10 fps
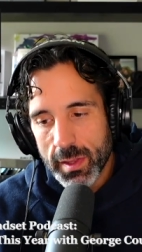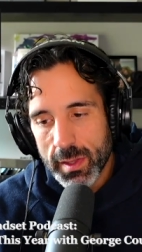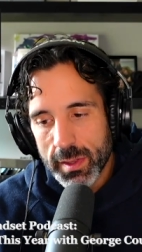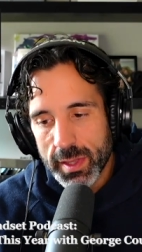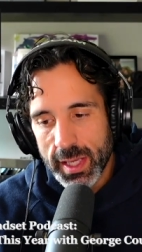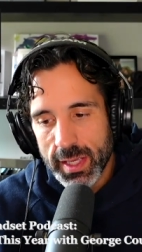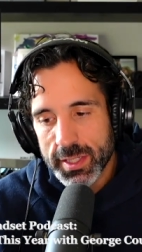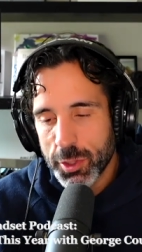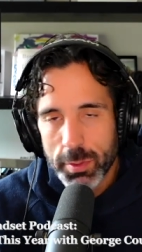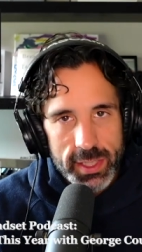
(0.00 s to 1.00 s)
the
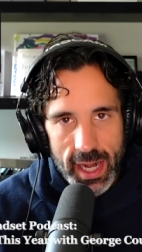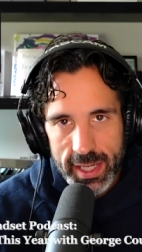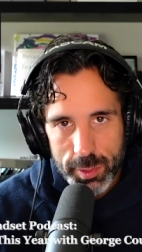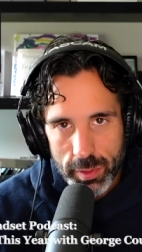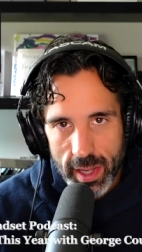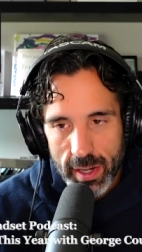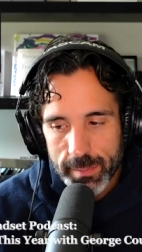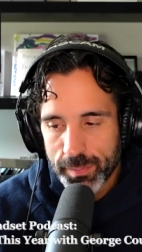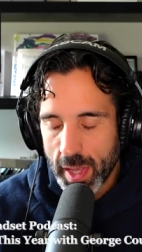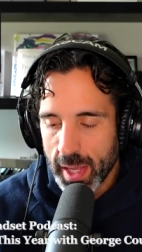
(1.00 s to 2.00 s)
superintendents were there,
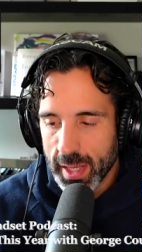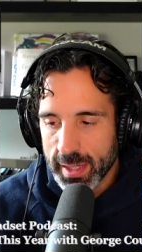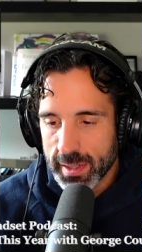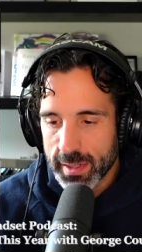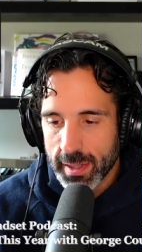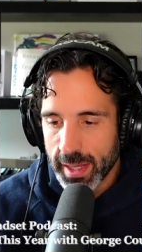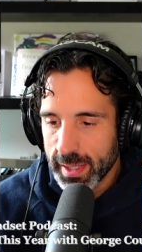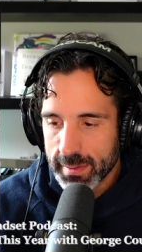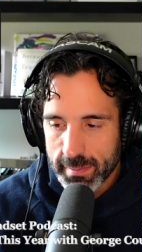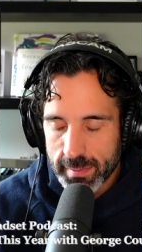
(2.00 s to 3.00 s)
and like,
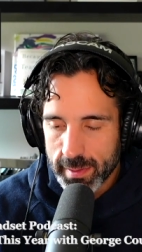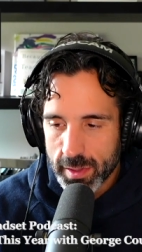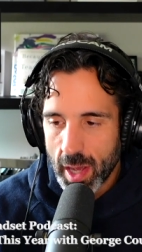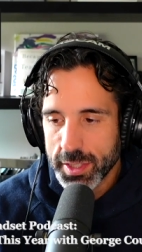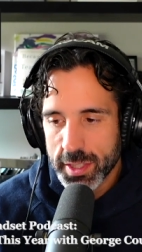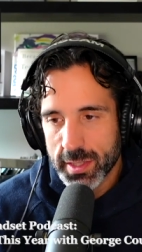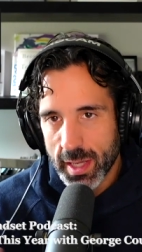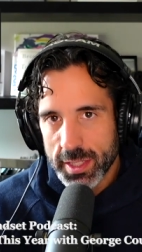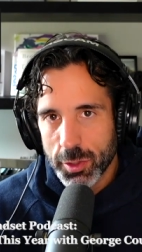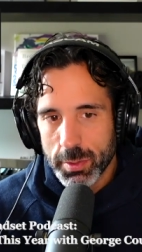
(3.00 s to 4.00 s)
not just the
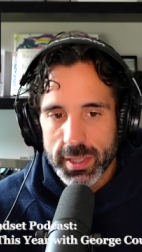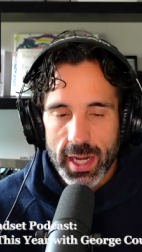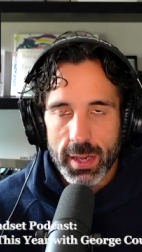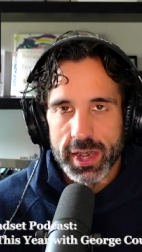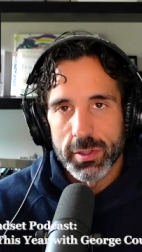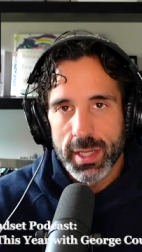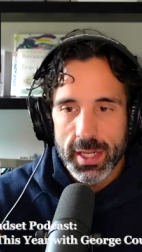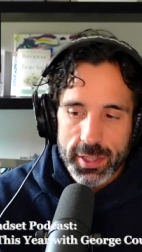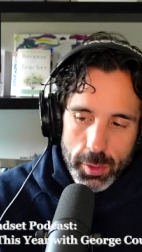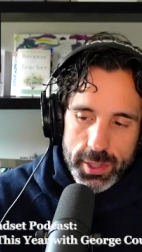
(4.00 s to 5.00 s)
superintendent, but there's like
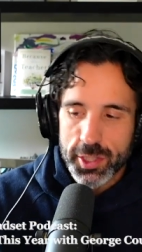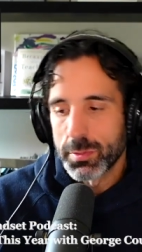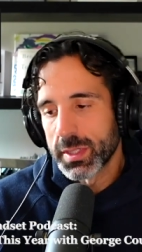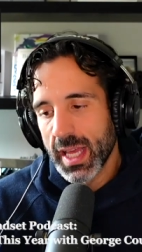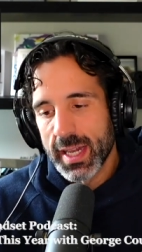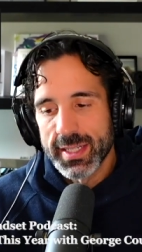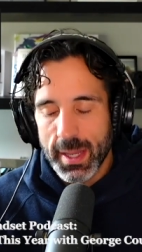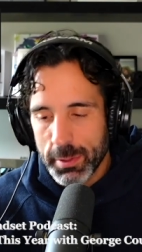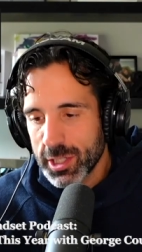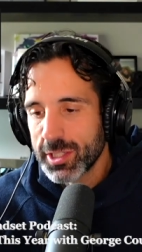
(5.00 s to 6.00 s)
associate superintendents,
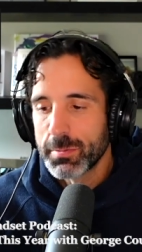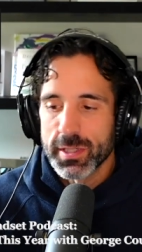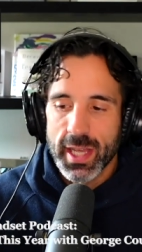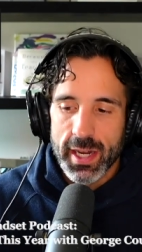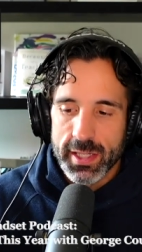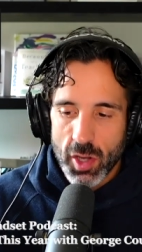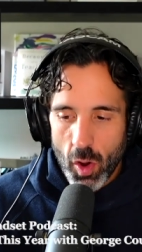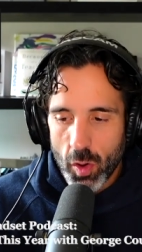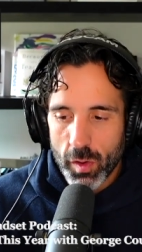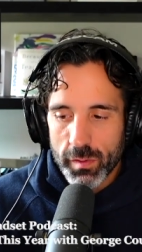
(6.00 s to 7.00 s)
deputy superintendents,
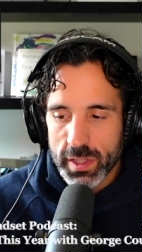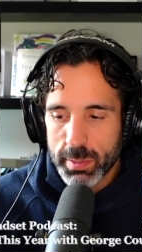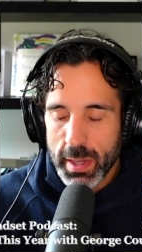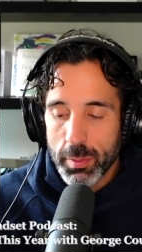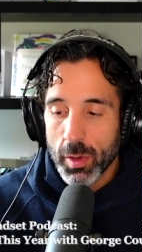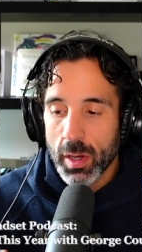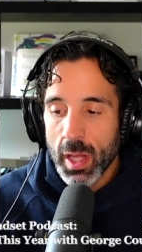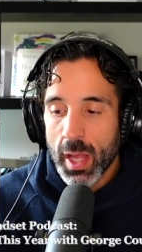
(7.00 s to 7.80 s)
all these people.